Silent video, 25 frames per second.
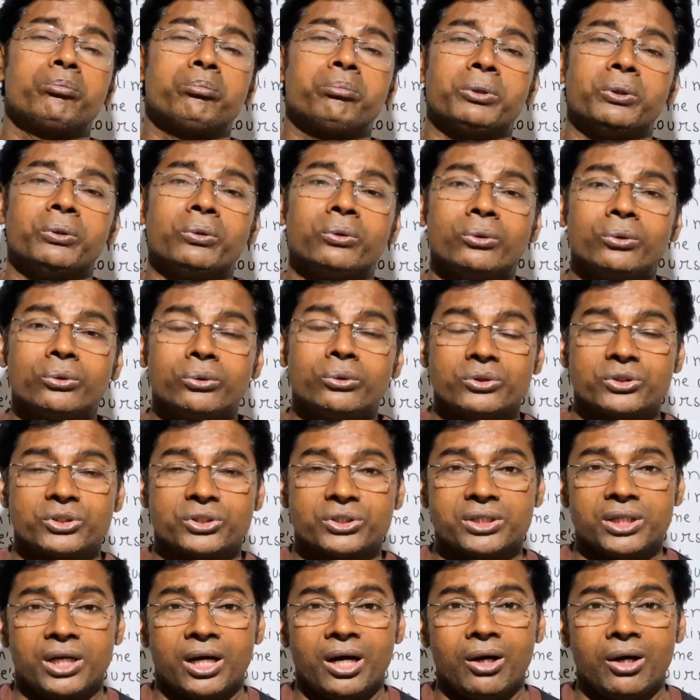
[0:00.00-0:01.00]

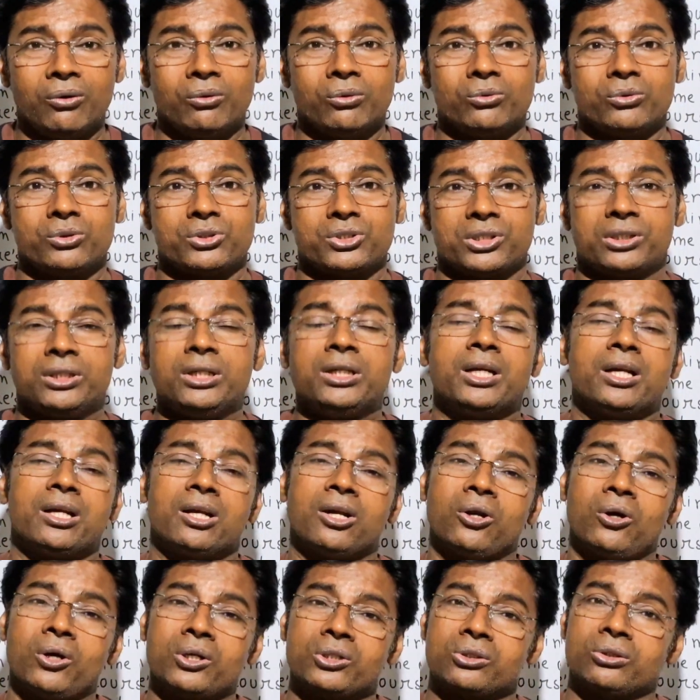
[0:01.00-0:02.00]
pours out a
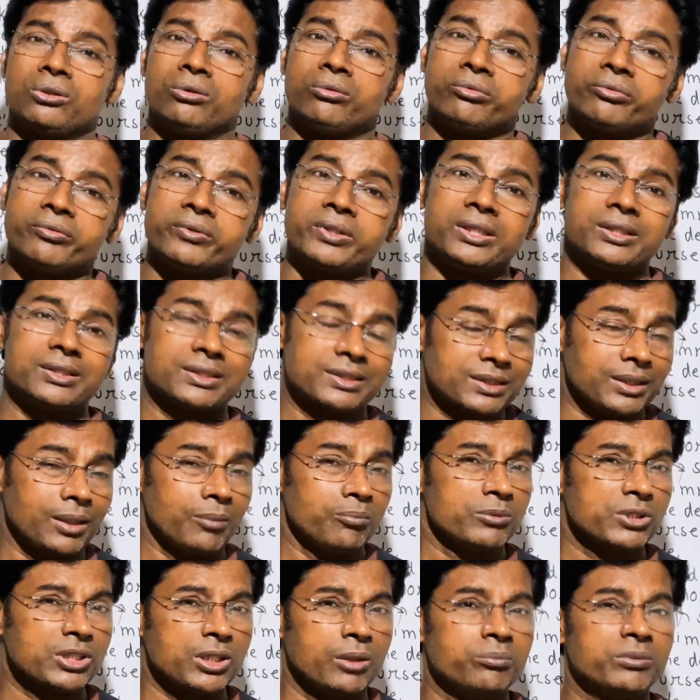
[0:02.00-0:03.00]
lot of heat.
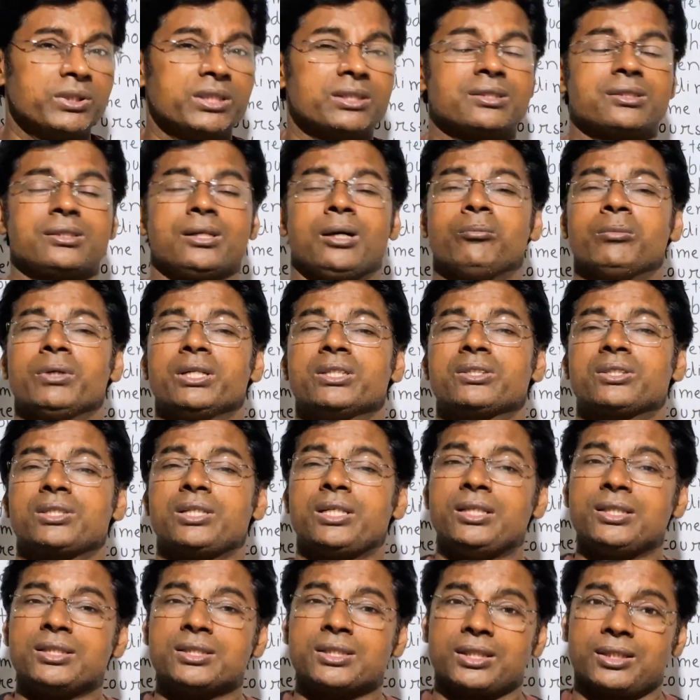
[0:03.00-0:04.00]
Sometimes
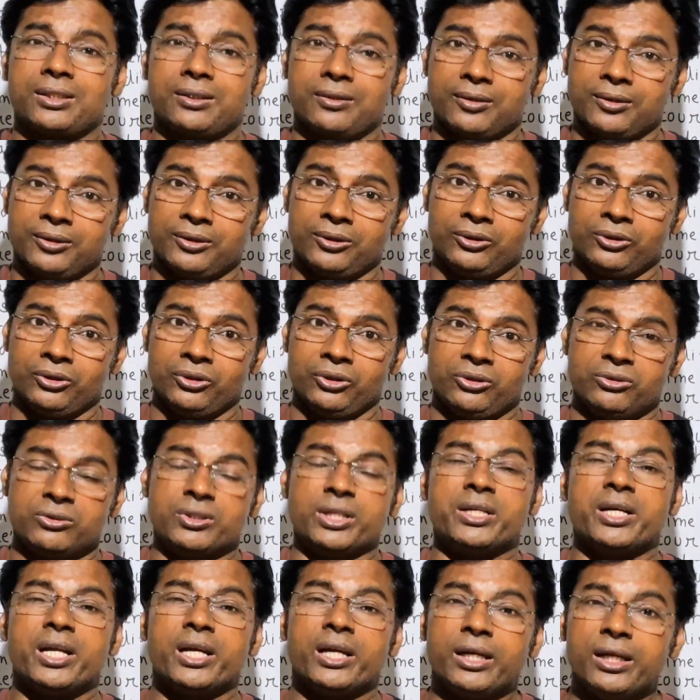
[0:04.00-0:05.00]

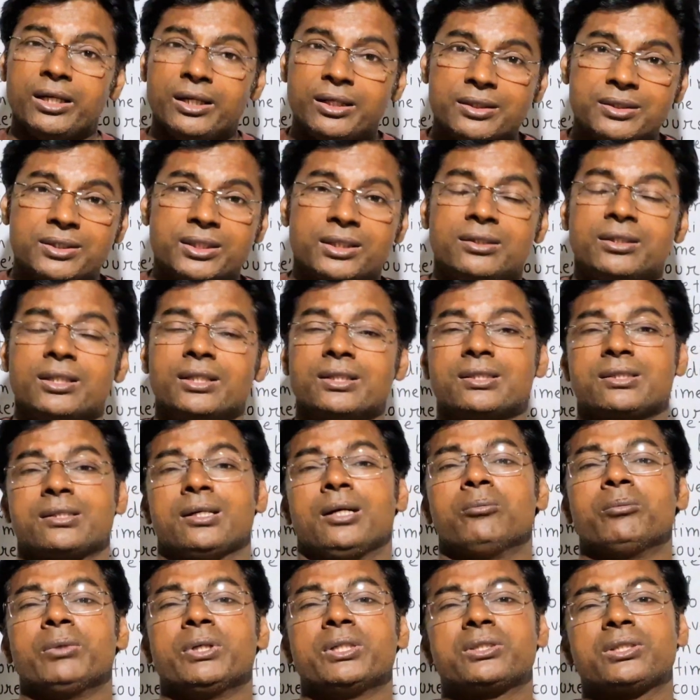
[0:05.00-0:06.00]
the days in the
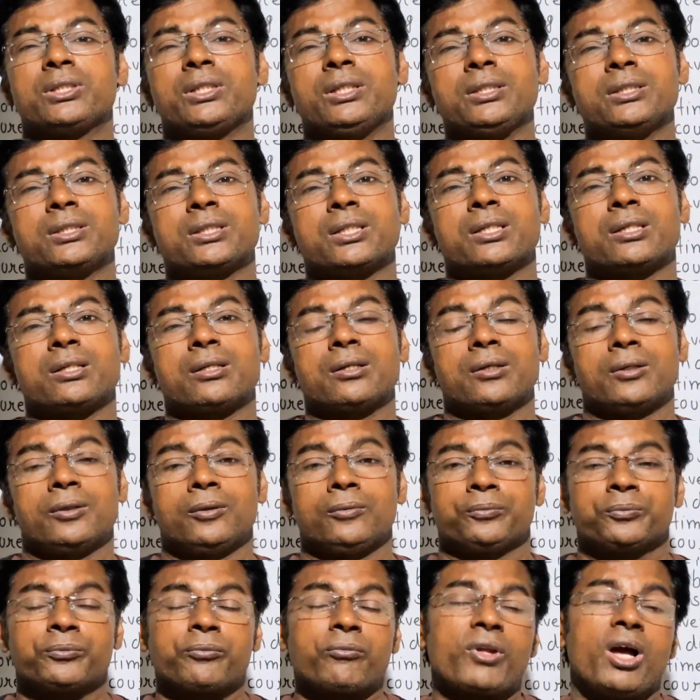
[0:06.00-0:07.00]
summer season
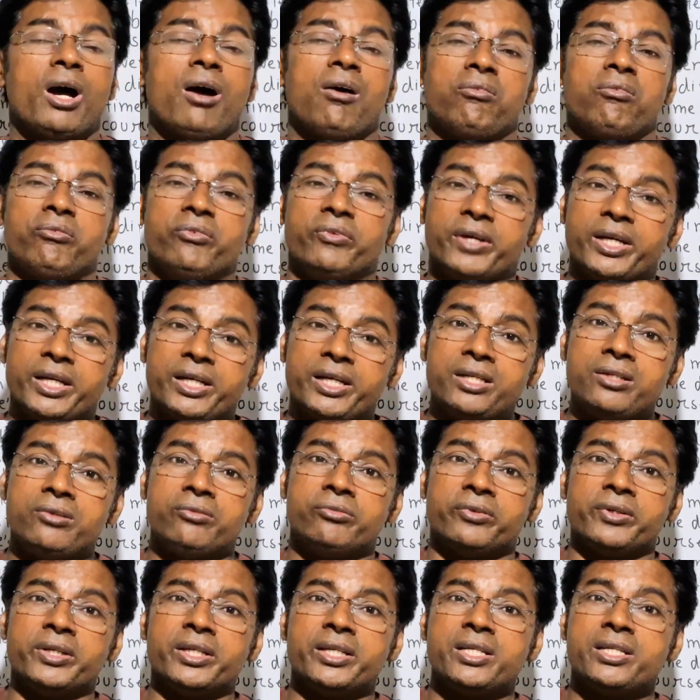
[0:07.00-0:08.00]
are
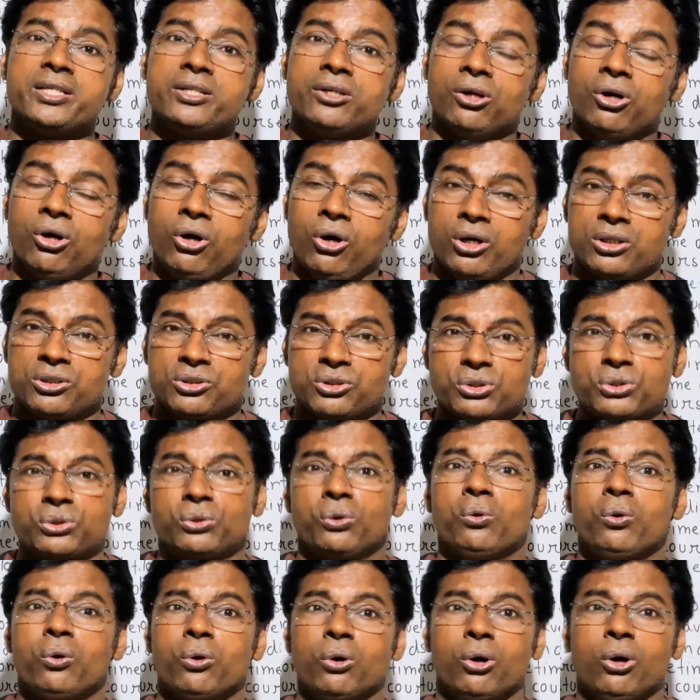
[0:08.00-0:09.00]
very, very hot,
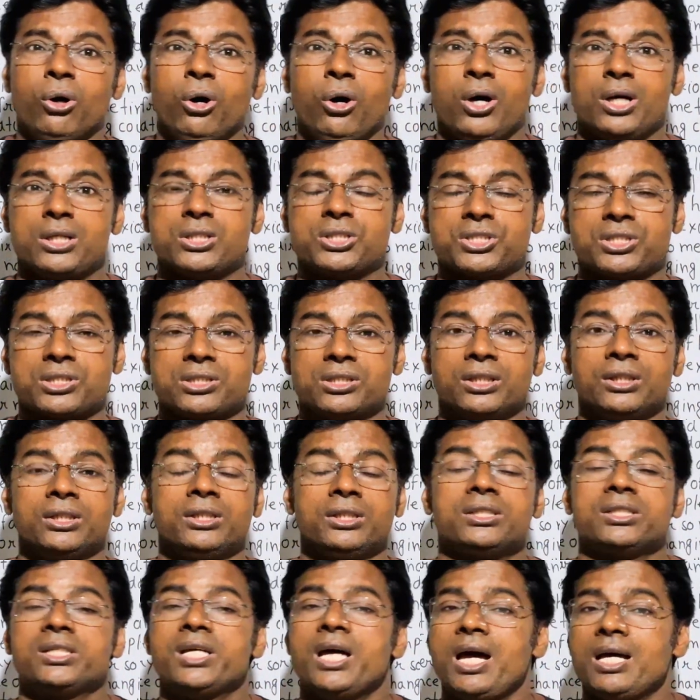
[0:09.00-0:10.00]
so hot
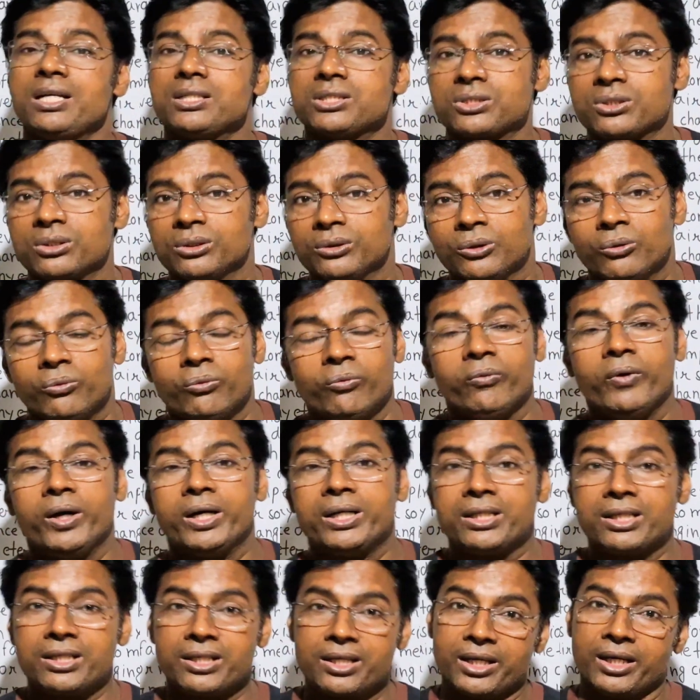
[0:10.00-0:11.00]
that
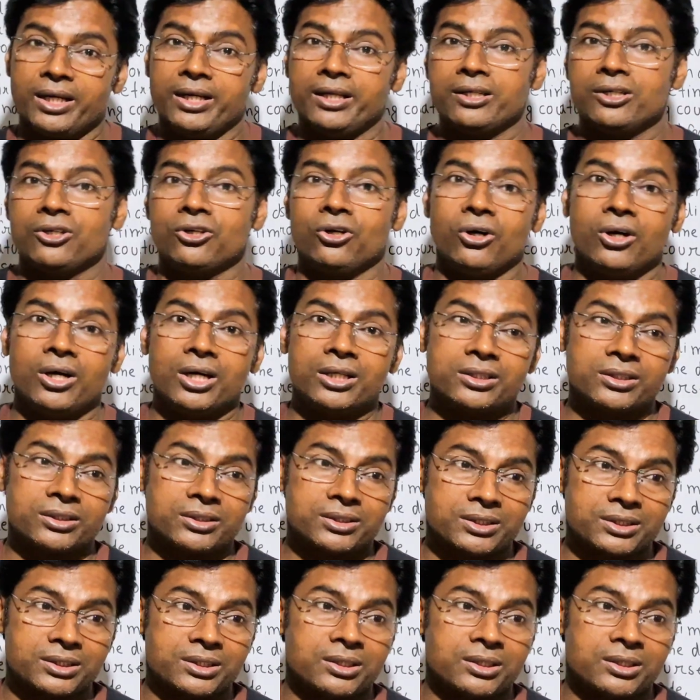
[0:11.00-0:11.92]
one cannot